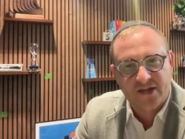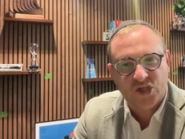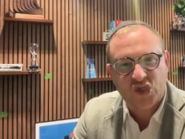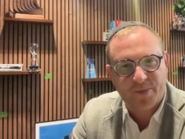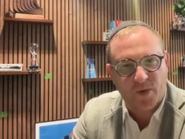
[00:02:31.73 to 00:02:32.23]

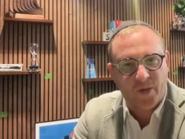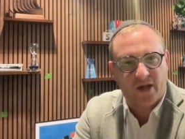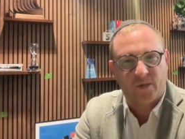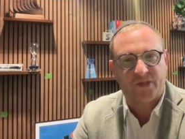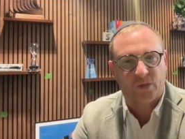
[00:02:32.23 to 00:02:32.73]
Triple
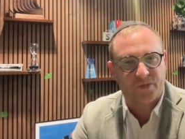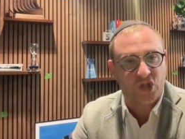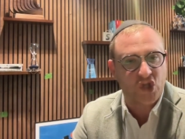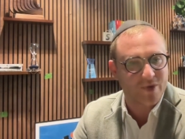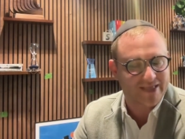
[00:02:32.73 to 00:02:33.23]
Whale, with the, with
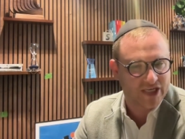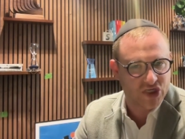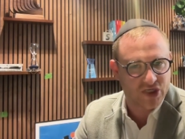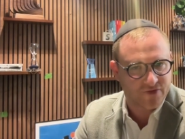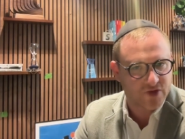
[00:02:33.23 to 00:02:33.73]
the newest
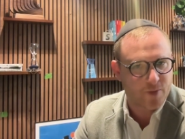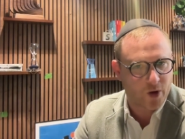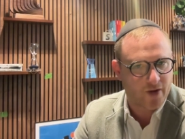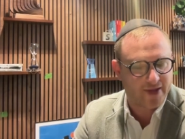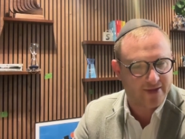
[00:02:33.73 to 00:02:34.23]
edition of Triple
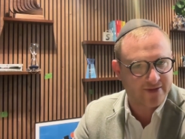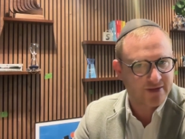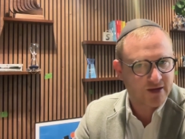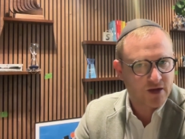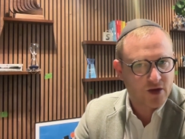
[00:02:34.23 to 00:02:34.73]
Whale that's
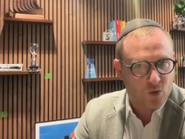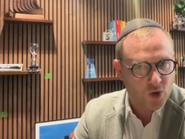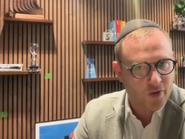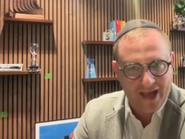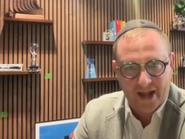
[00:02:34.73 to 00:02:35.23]

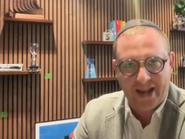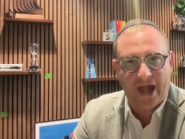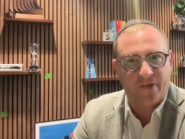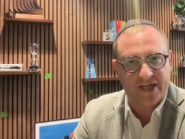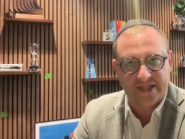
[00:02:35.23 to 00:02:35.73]
rolling out
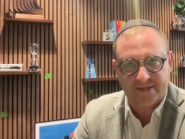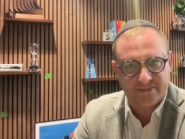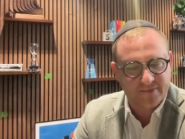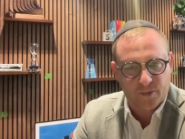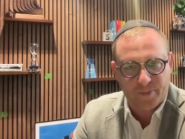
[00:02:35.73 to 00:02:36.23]
now that has
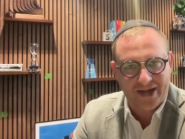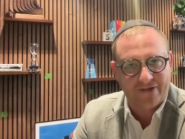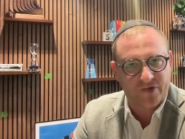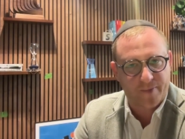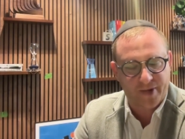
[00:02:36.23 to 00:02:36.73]
you know, been
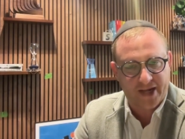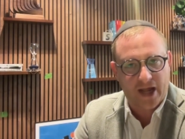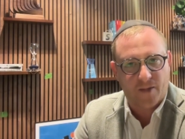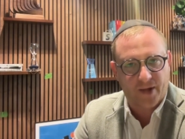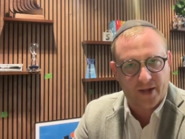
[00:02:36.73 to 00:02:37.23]
out for a bit
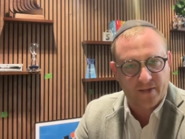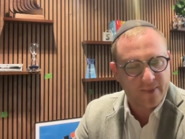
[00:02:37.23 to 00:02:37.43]
now, but